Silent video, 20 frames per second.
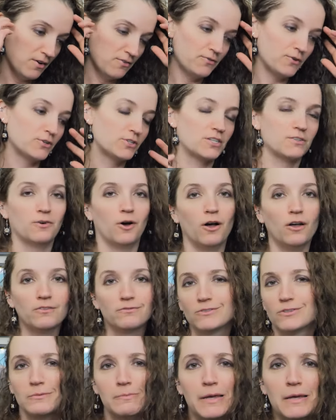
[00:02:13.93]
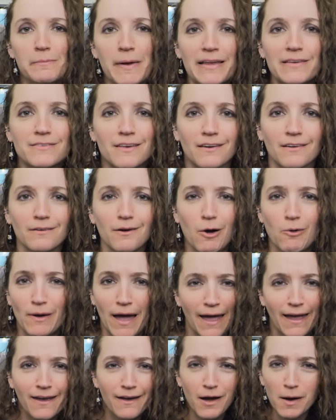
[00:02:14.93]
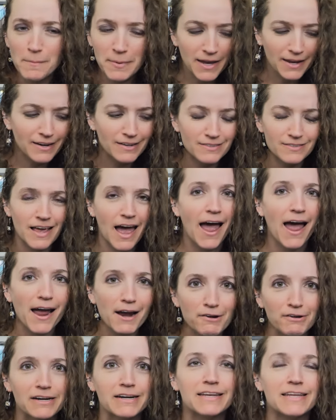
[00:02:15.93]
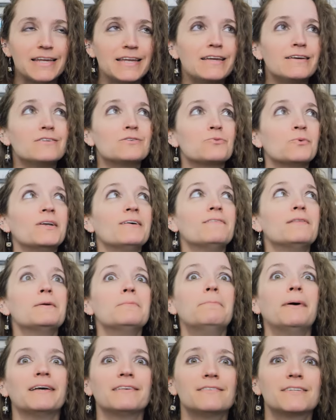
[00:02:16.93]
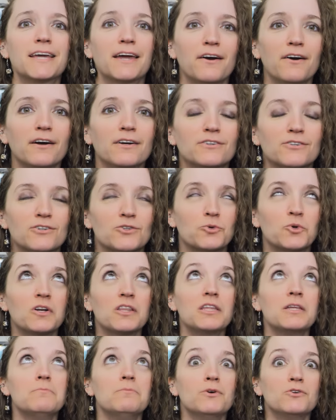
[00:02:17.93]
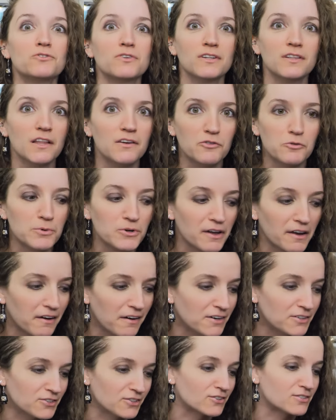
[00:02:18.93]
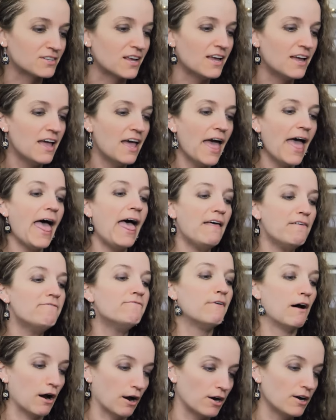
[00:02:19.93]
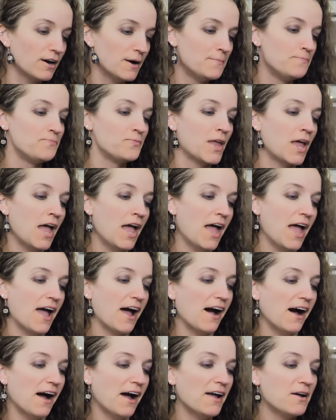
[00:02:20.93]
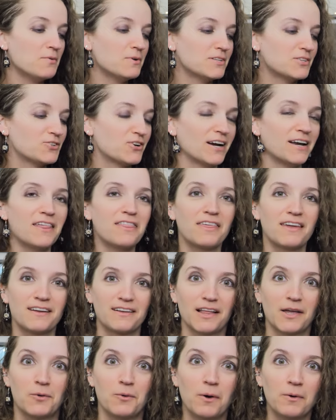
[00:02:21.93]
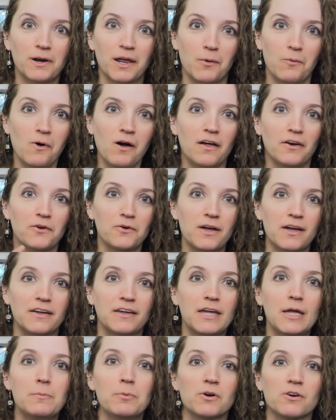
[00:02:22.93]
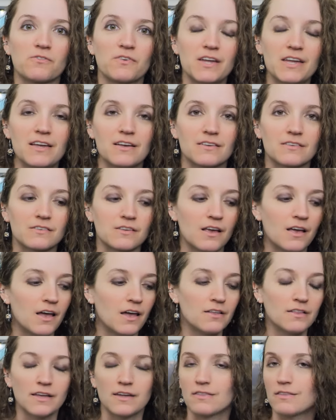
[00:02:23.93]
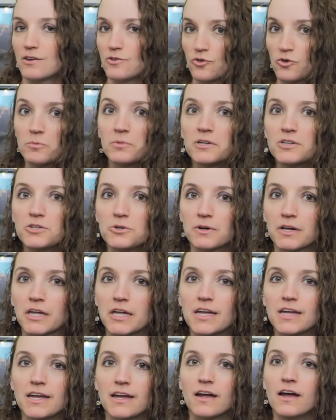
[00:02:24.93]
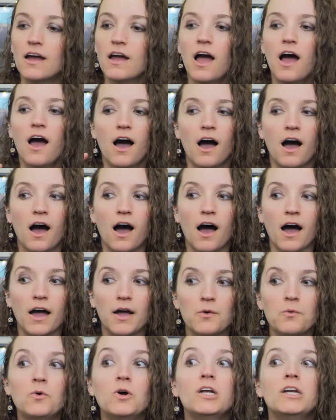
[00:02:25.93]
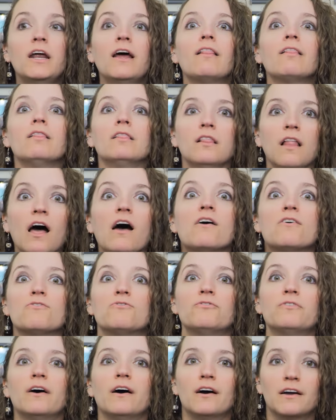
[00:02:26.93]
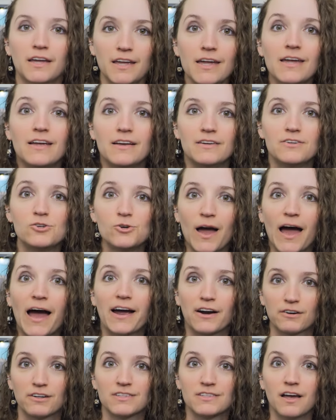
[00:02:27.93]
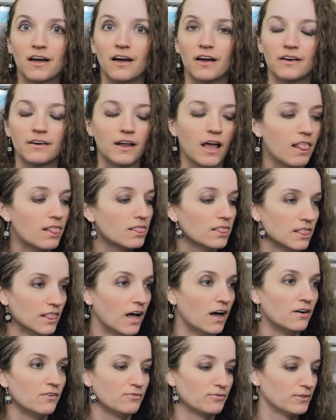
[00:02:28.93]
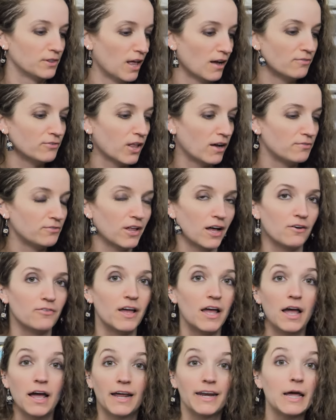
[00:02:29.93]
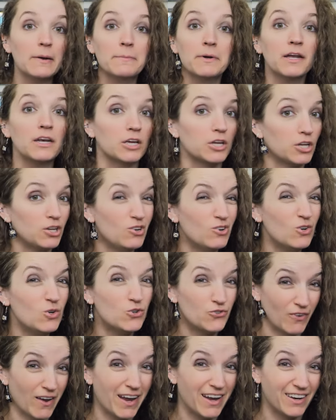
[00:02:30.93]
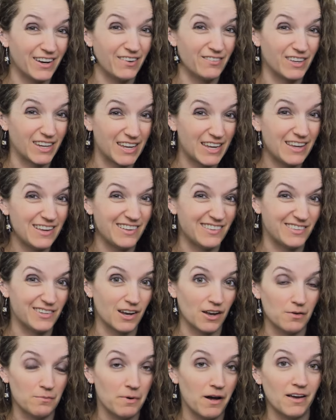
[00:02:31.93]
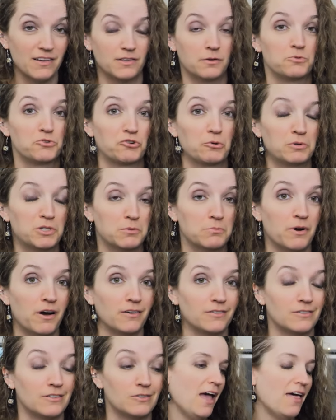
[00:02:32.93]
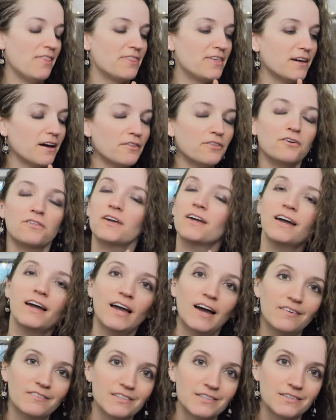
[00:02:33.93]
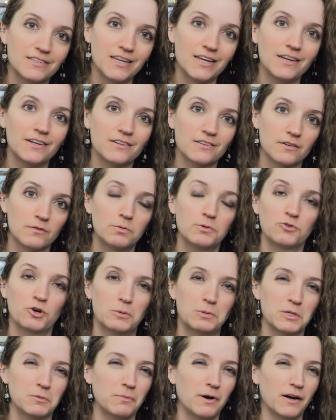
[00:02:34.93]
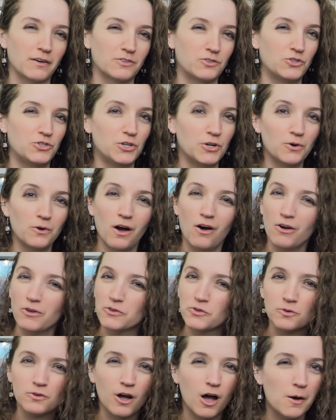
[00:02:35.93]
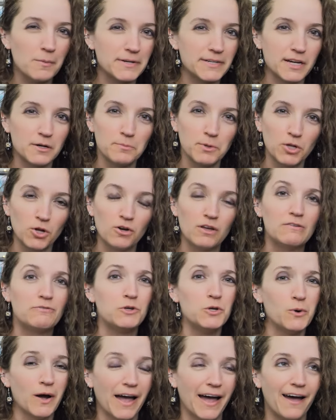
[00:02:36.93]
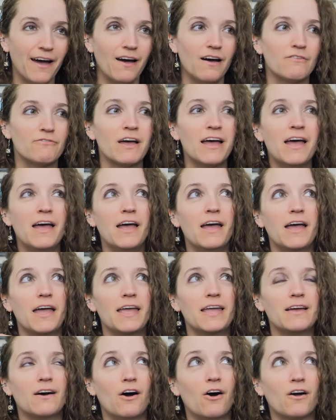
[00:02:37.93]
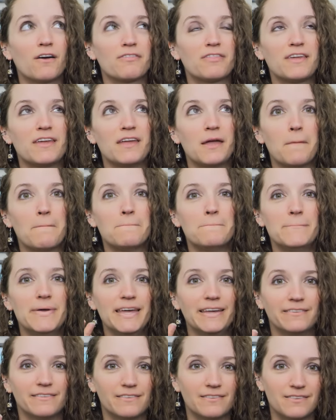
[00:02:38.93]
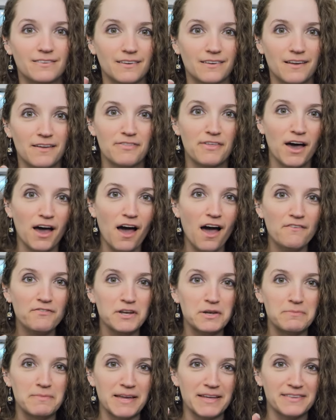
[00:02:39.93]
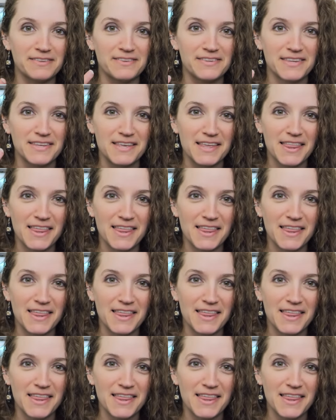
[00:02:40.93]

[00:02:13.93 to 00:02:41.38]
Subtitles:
first of all, to be amazing, okay? I mean, it's Hagrid. He is one of the best characters, one of the most lovable characters ever. I was trying to think, like, what would I want? Okay, Keeper of Keys. Like, they normally do a key. I would love a key to Hagrid's hut. Love, love, love, love. And I'm not a huge fan of the keys done by subscription boxes. The other thing I haven't seen a subscription box do, also comment down below if you have, are the mitts, the oven mitts,